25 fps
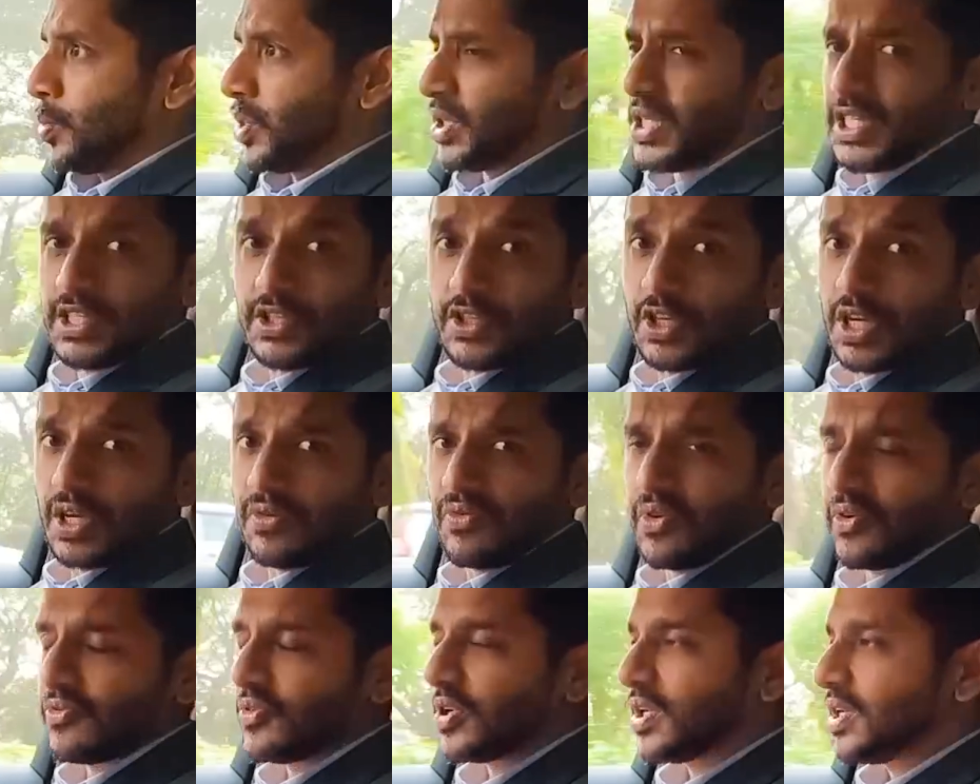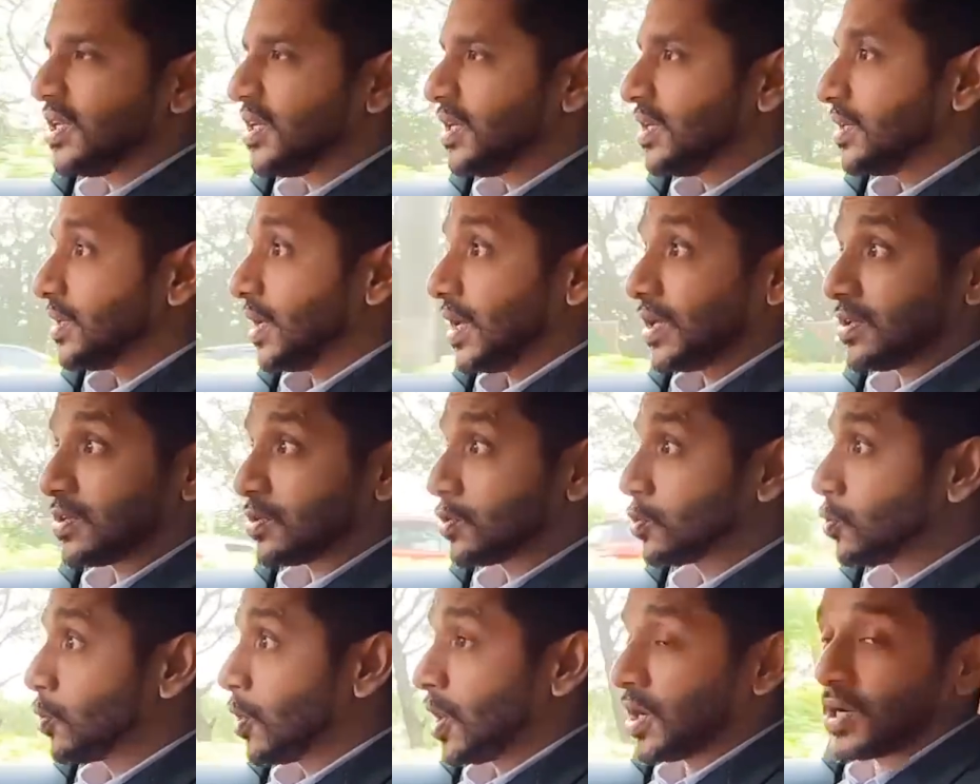But this 350D, it has
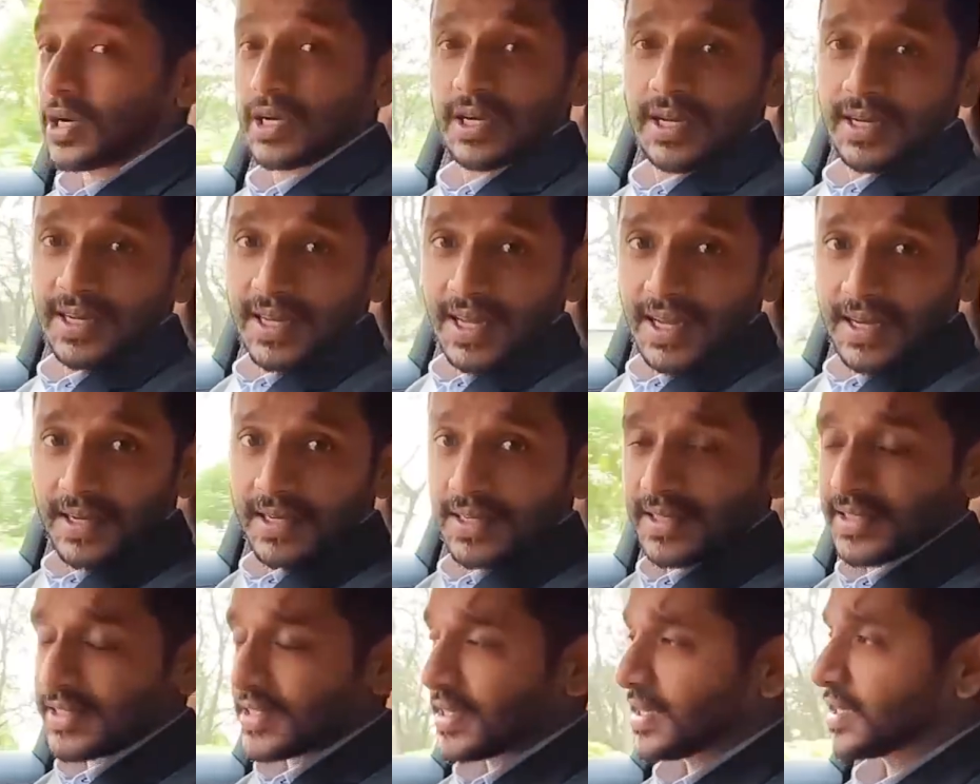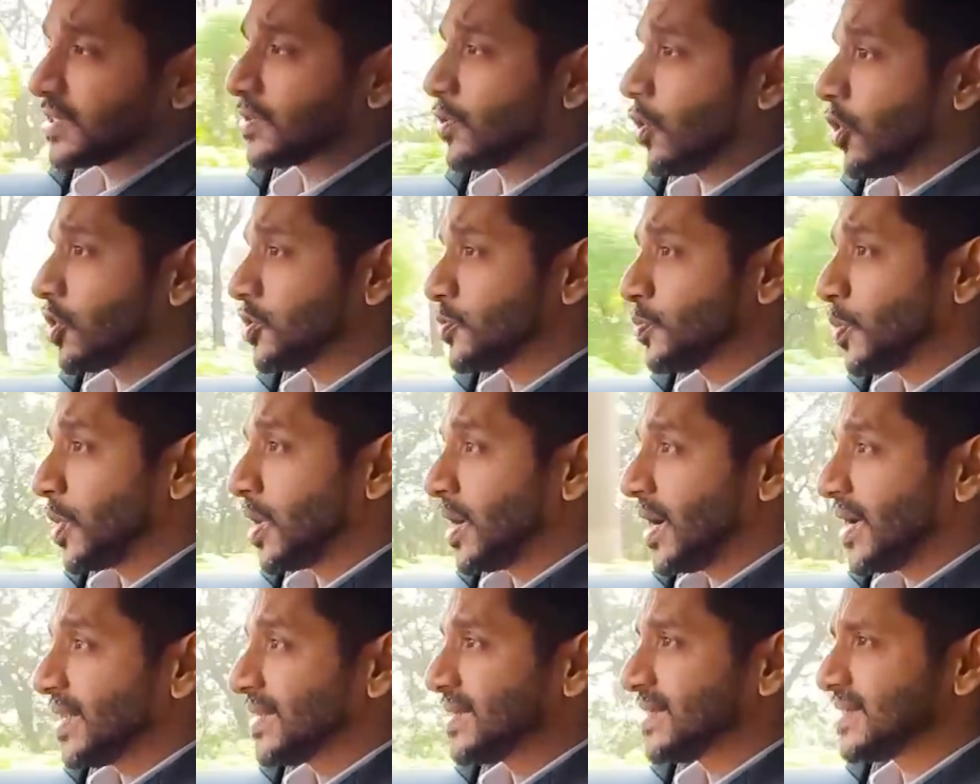286
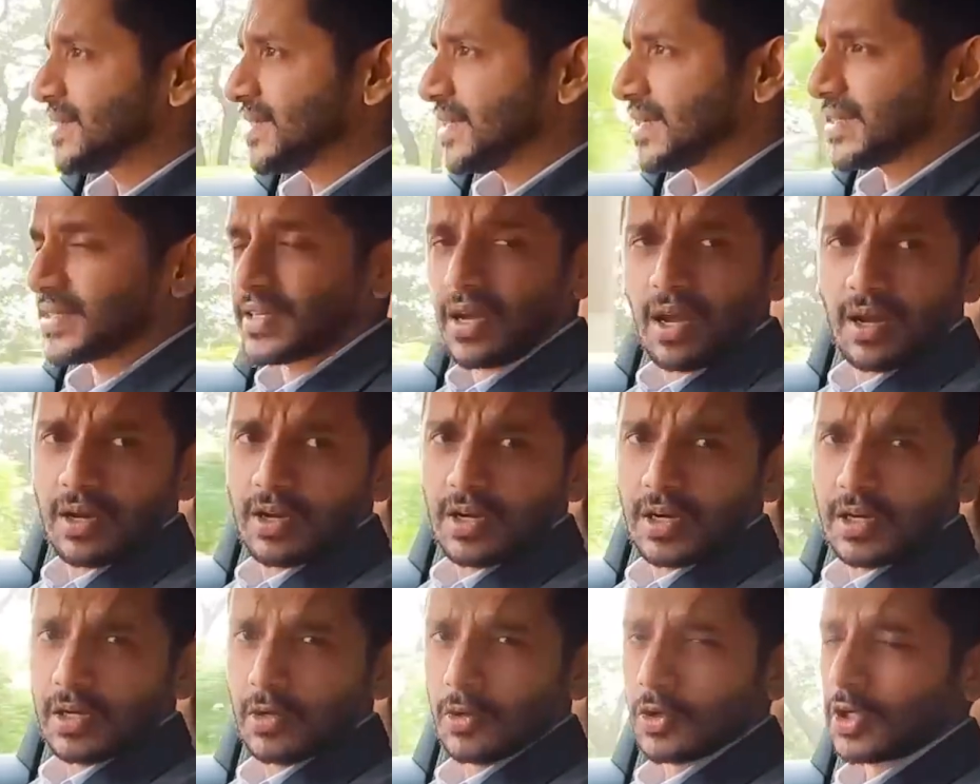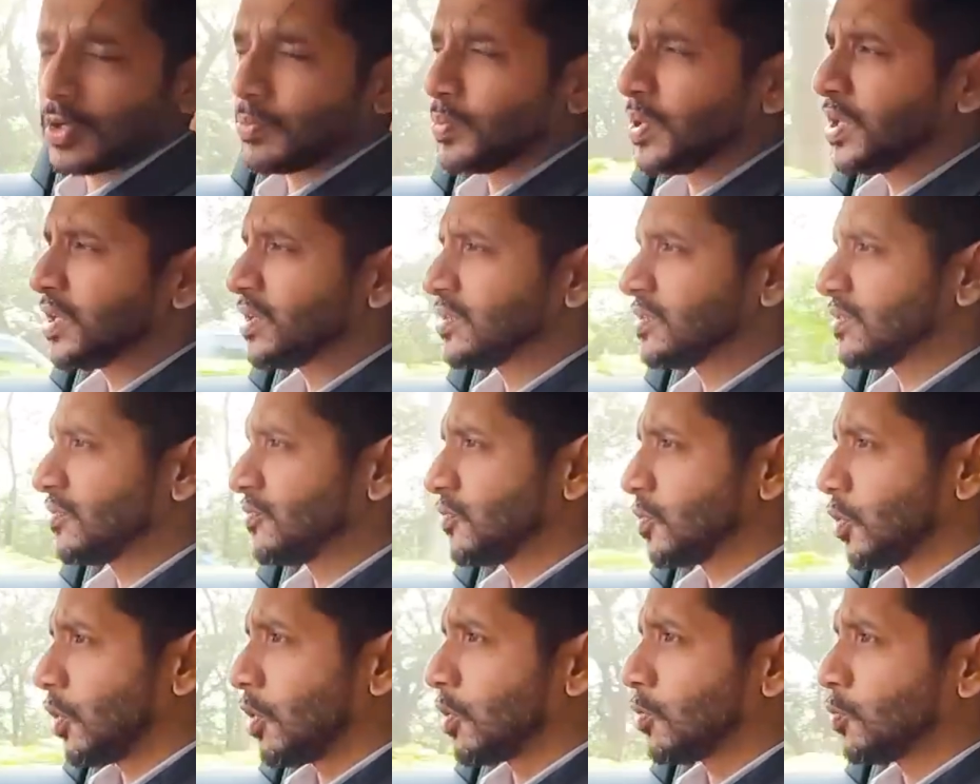horsepower and 600 Newton meters
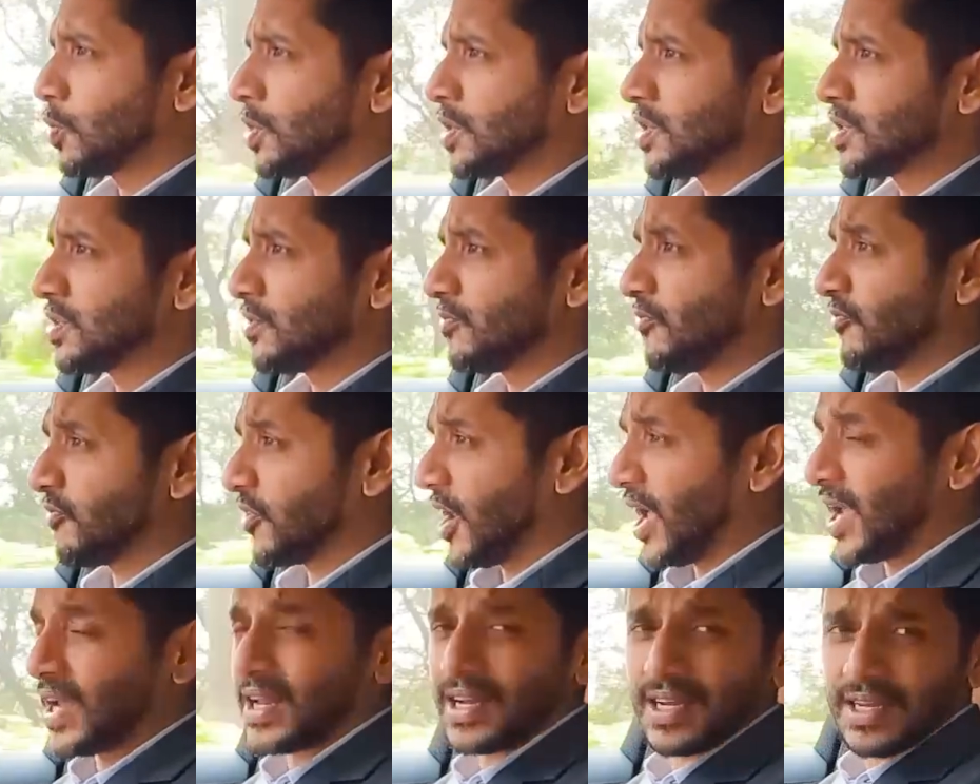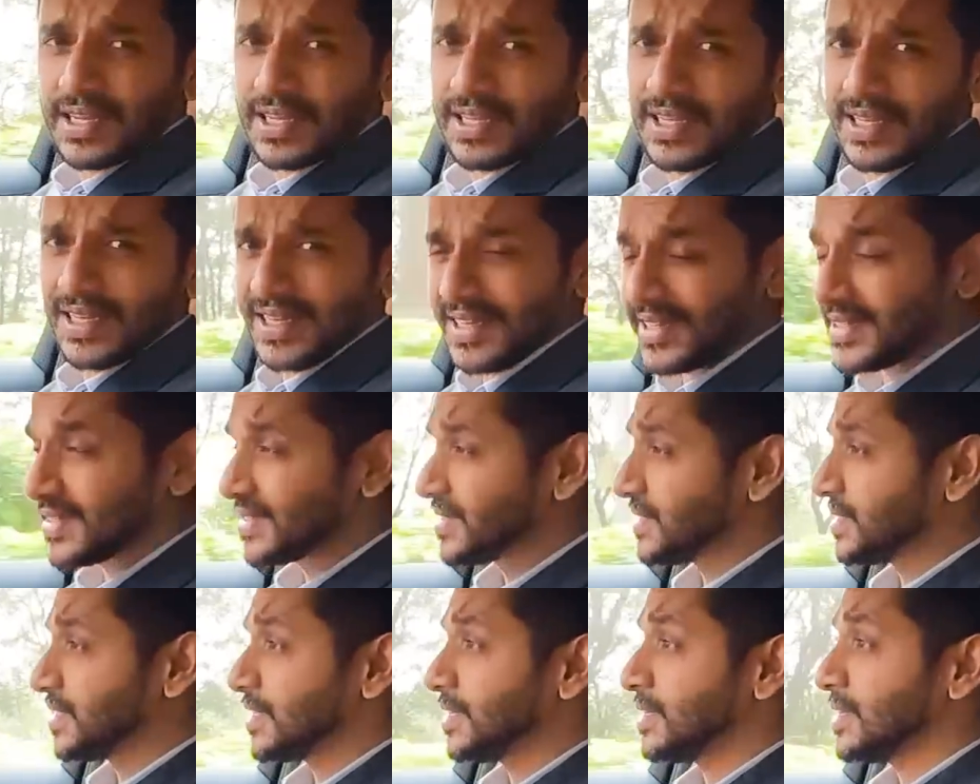of torque, which frankly is
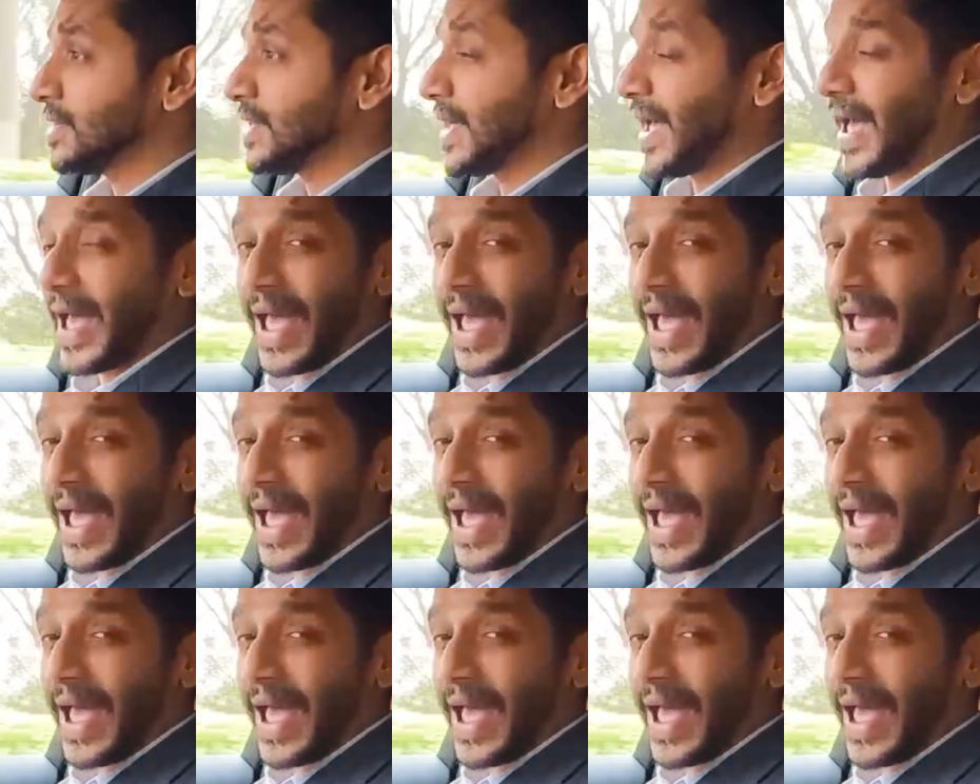still